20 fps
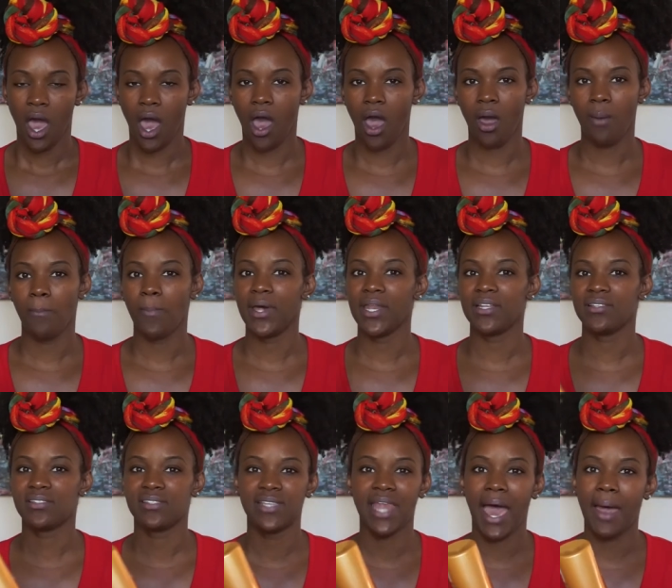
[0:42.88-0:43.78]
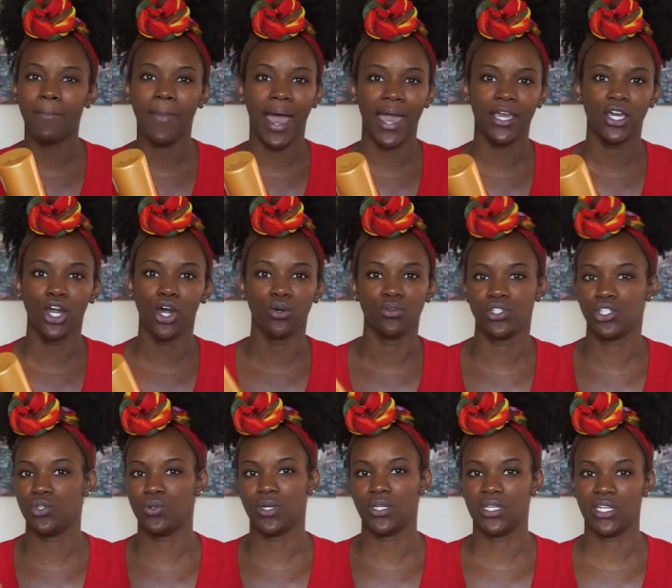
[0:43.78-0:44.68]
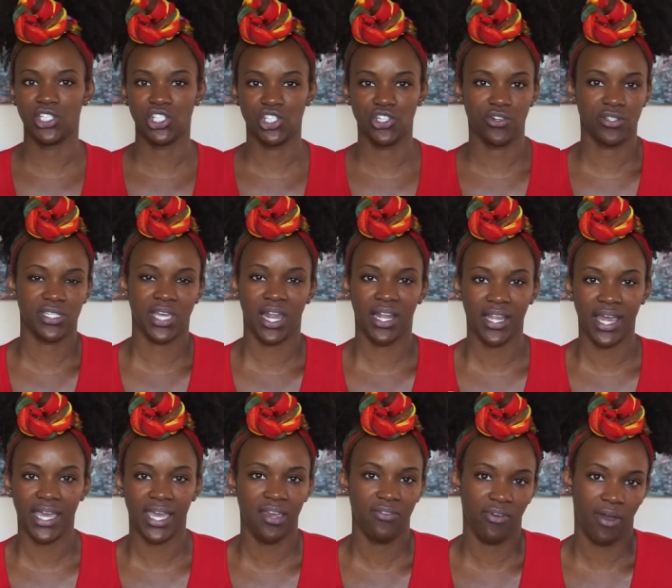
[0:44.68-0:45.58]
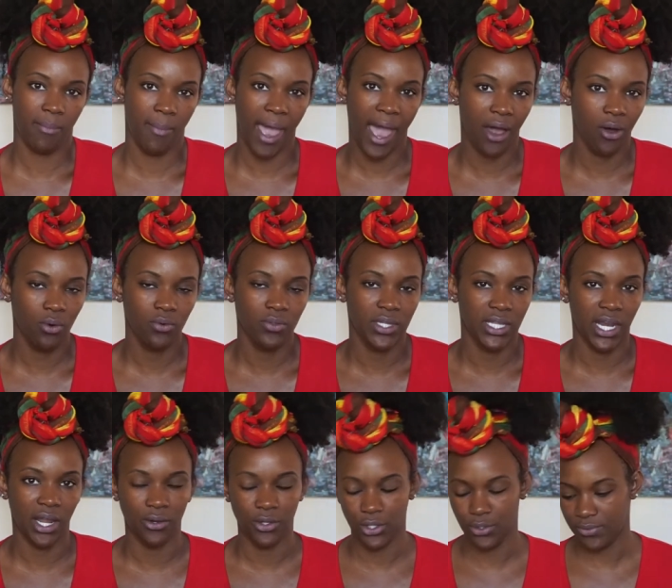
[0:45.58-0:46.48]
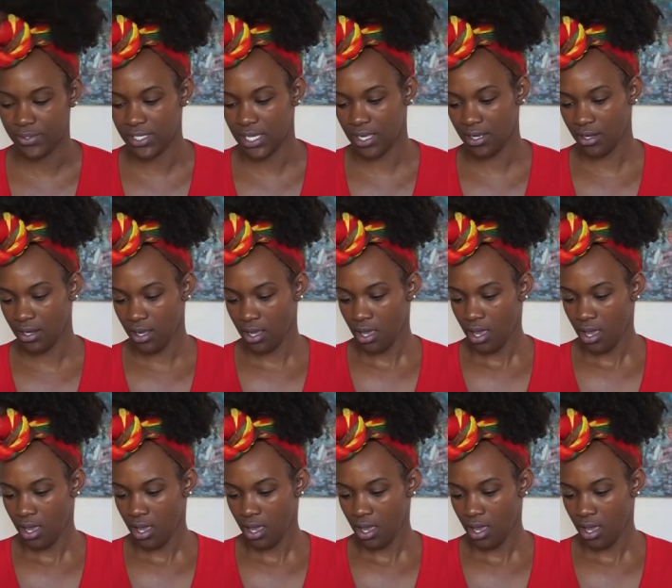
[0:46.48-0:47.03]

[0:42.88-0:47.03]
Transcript: um, but it's not my go-to conditioner. It's kind of like if I'm out, then I'll use it.